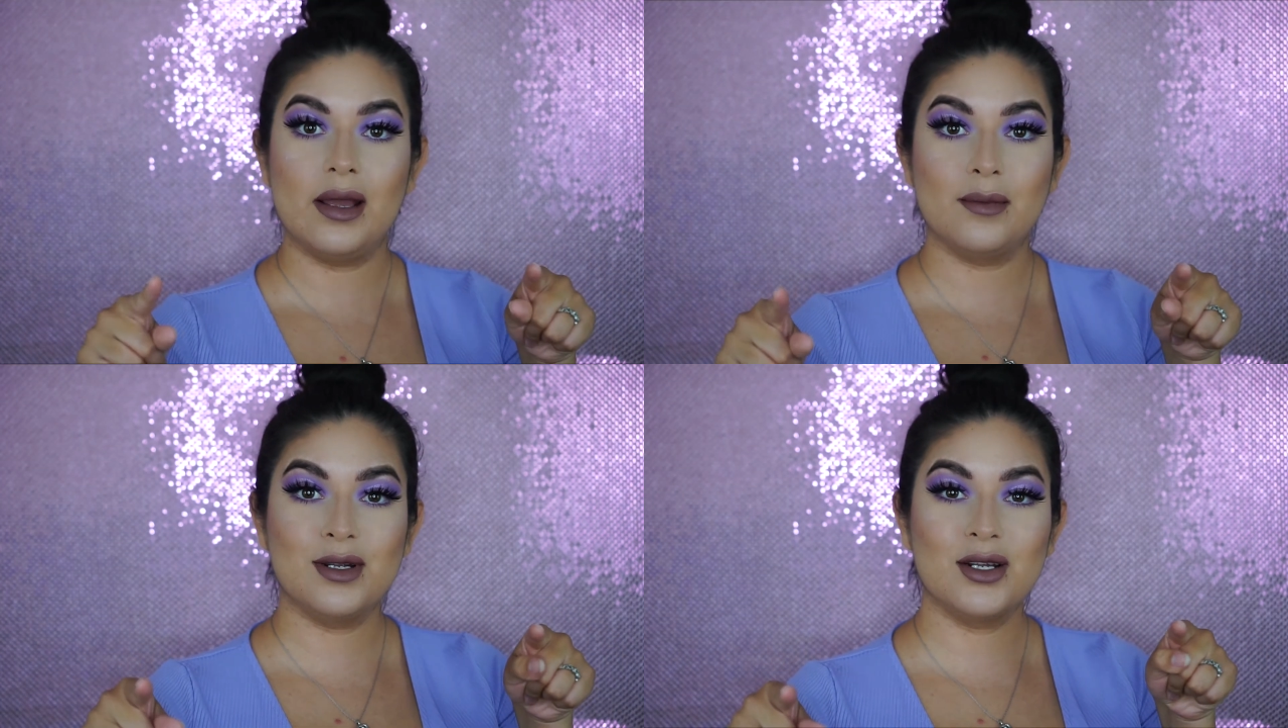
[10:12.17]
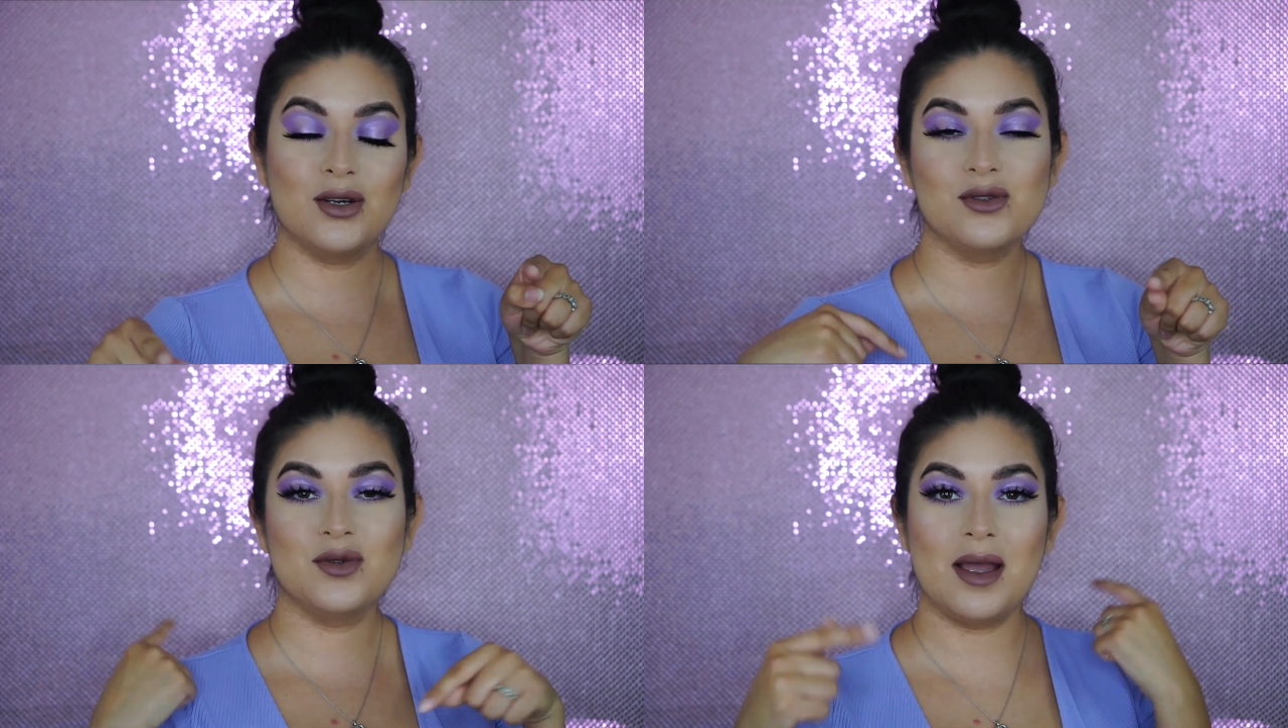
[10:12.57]
I'm gonna
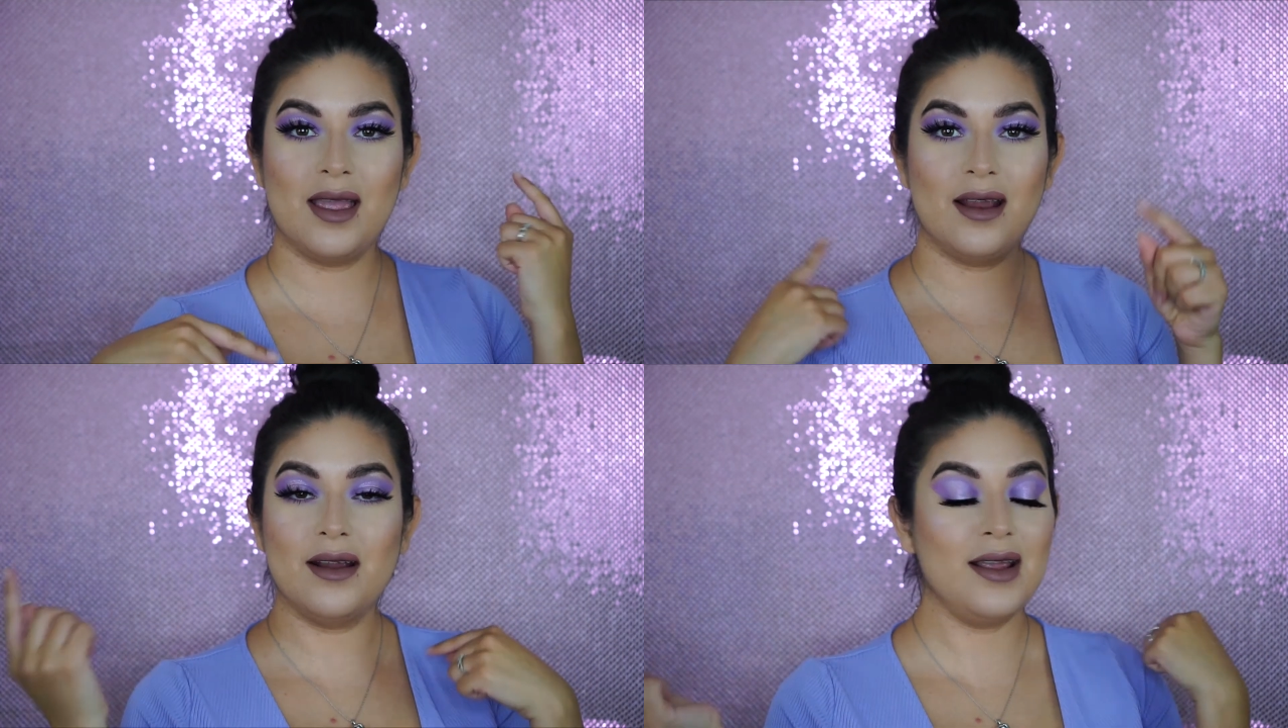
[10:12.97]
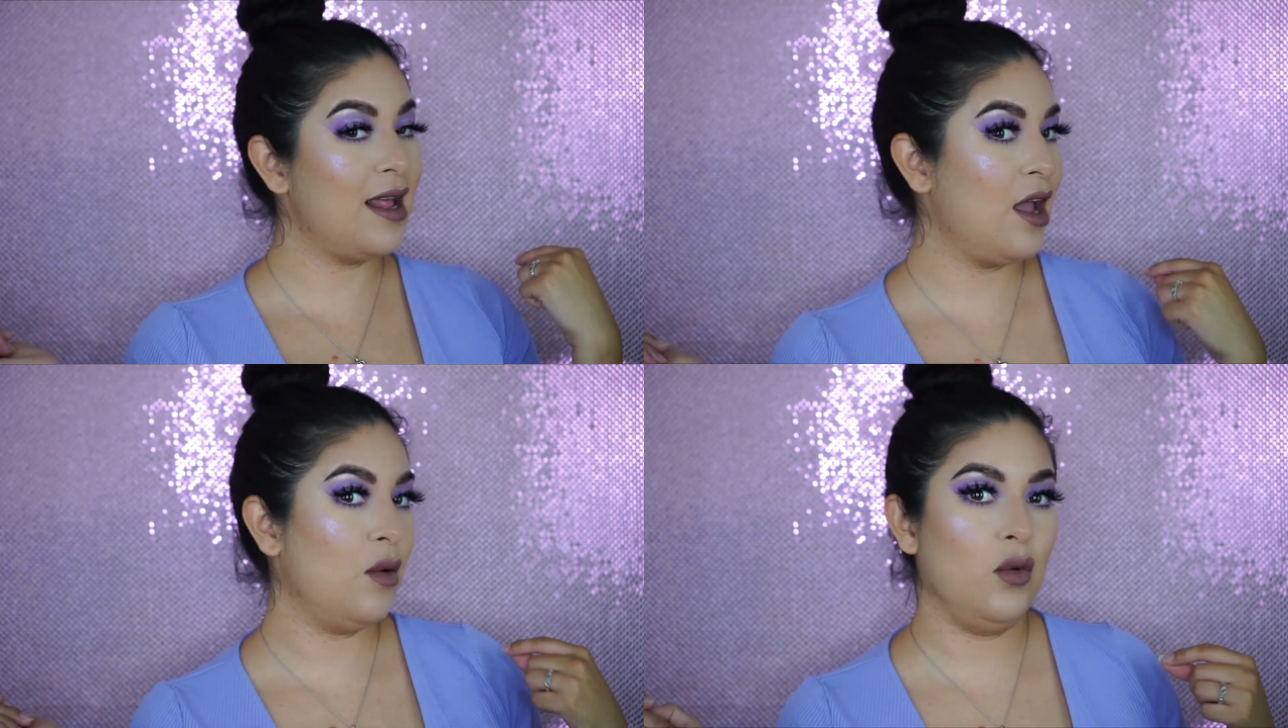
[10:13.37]
go do my hair and
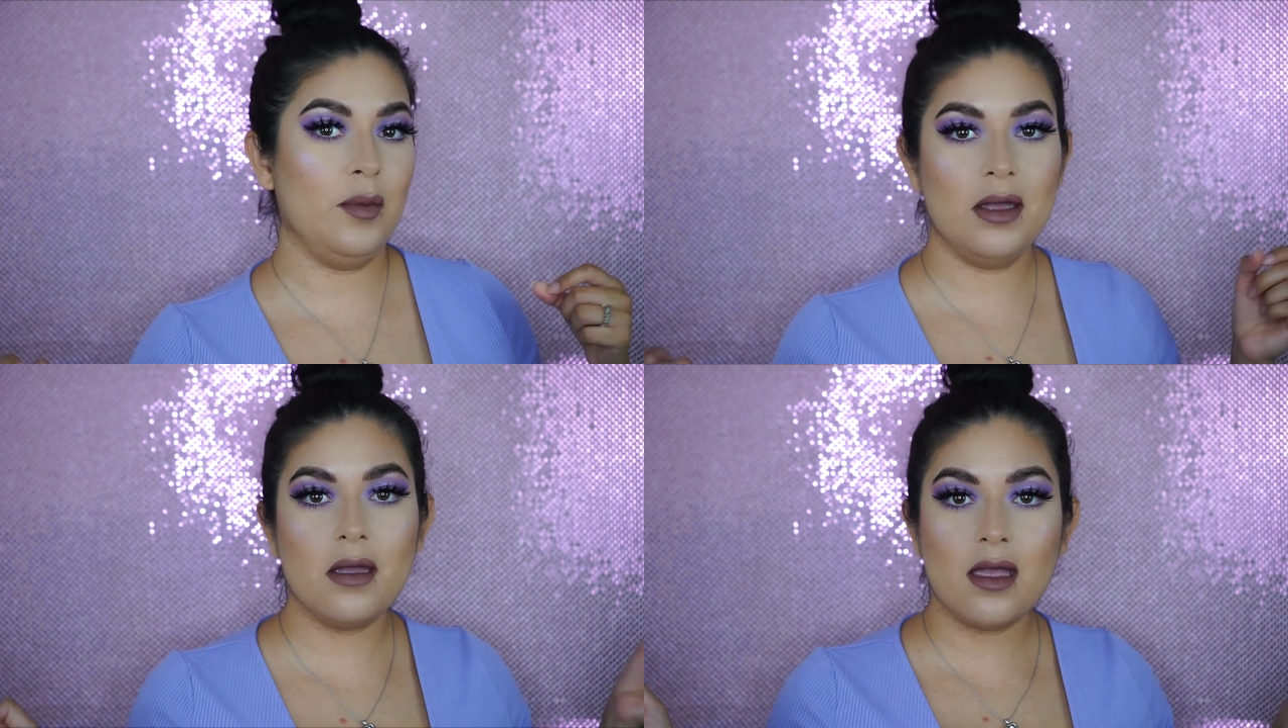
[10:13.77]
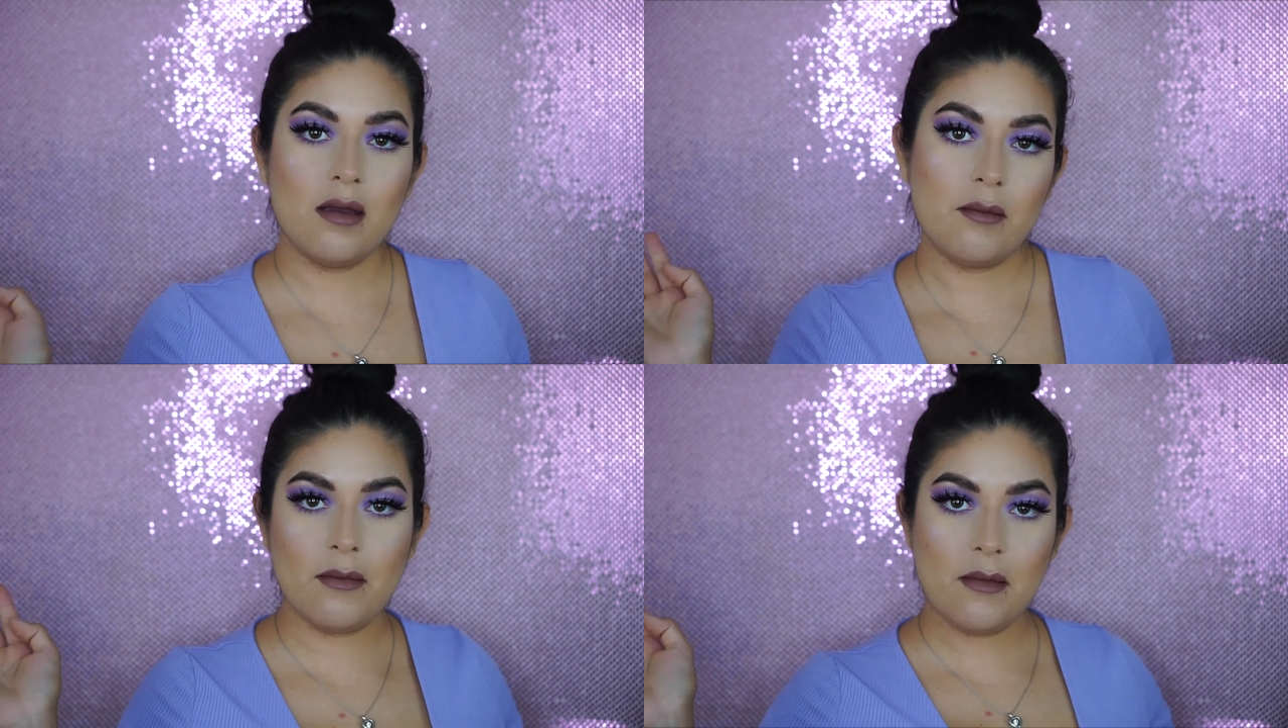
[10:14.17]
I will be
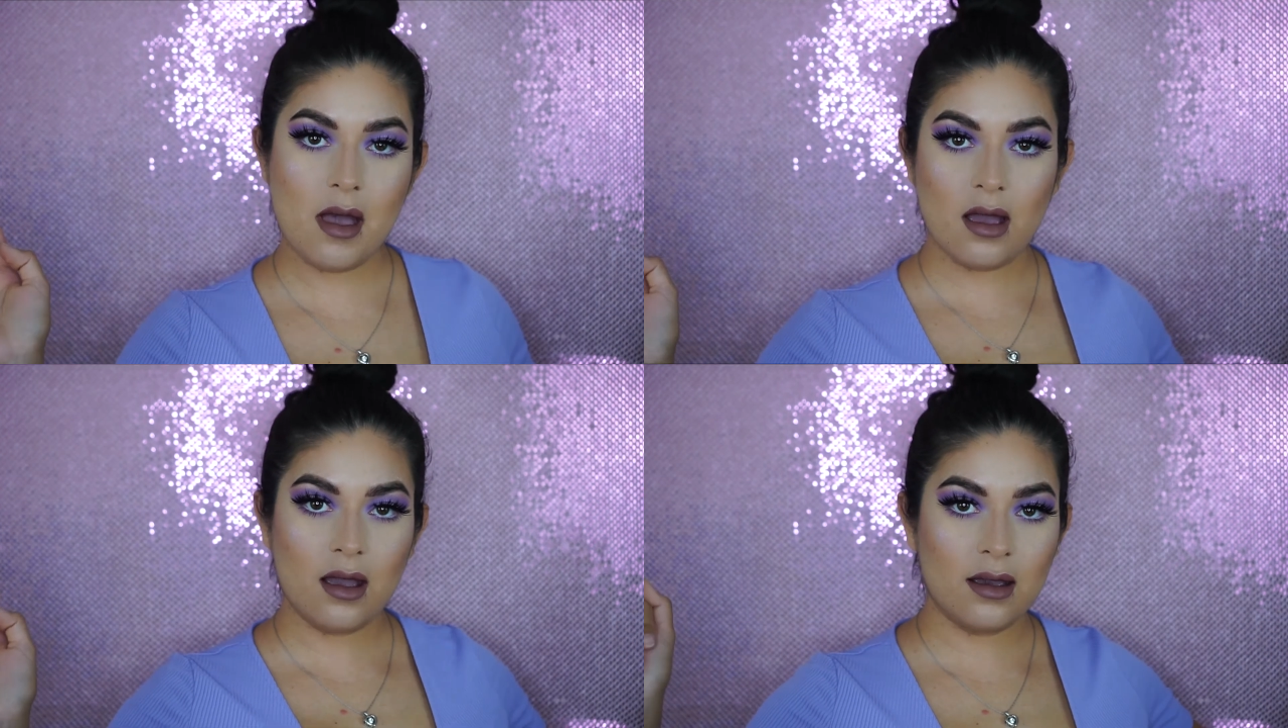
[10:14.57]
back.